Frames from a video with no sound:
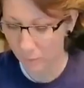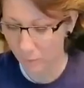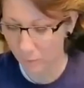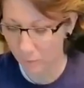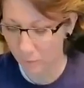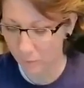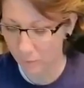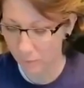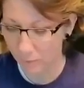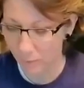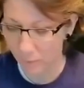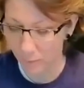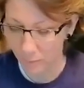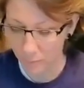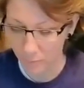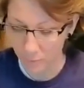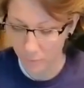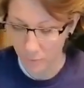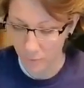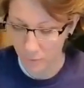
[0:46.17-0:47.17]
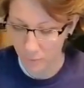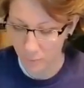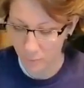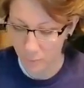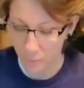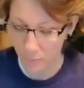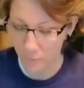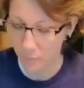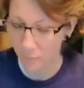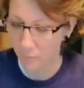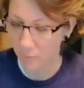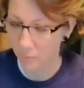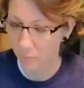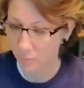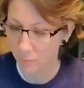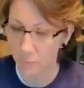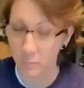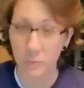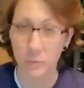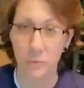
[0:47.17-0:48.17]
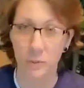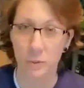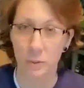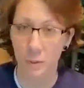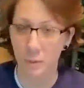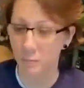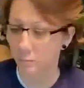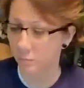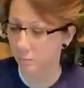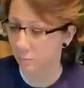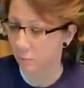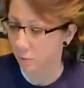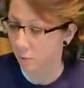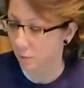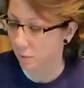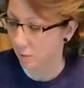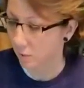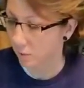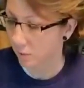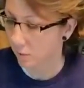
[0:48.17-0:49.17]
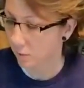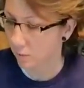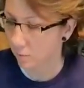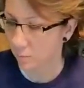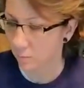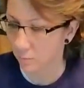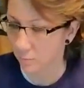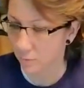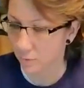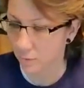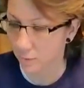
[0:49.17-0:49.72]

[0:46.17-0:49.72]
You need half a cup, measuring cup, and